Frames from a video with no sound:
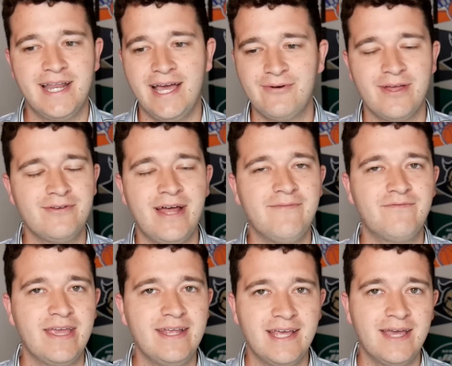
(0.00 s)
And I'd rather
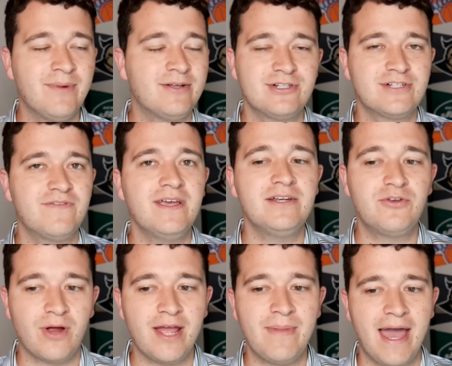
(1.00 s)
not fade him. I'll just
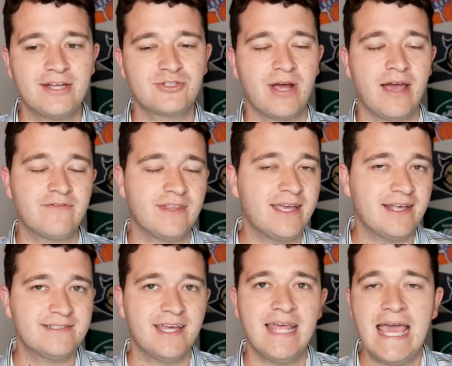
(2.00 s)
fade Graham Ashcraft.
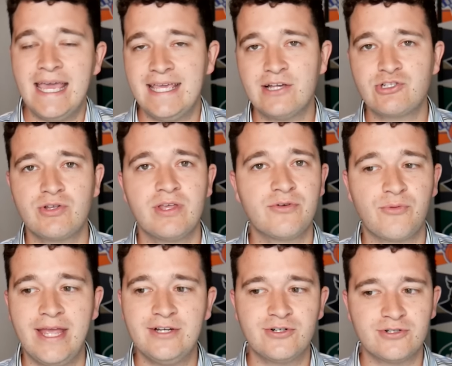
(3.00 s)
Like I said, yesterday the
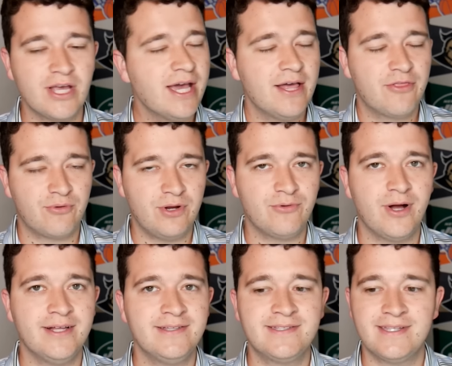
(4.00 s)
Rangers, 3
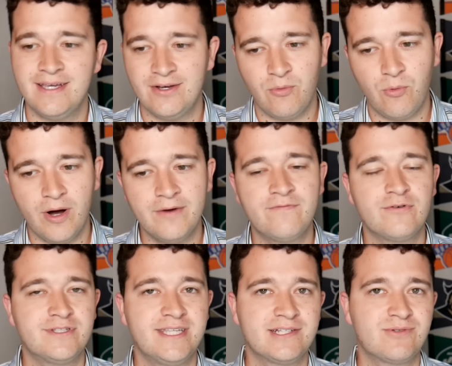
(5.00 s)
runs,
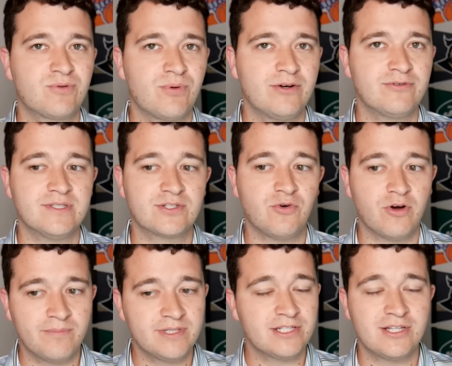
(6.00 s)
1-for-6 with runners in
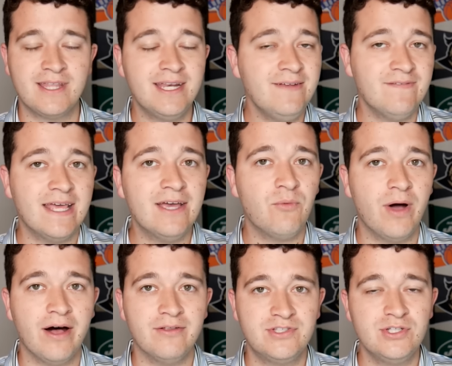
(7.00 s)
scoring position. They didn't even hit
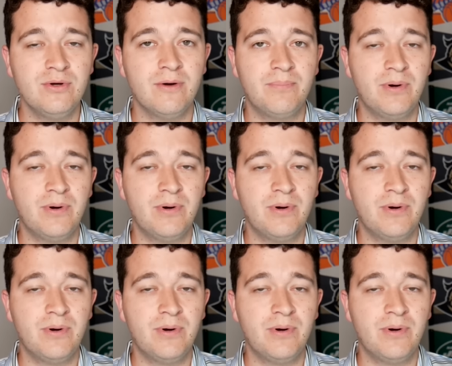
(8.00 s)
well.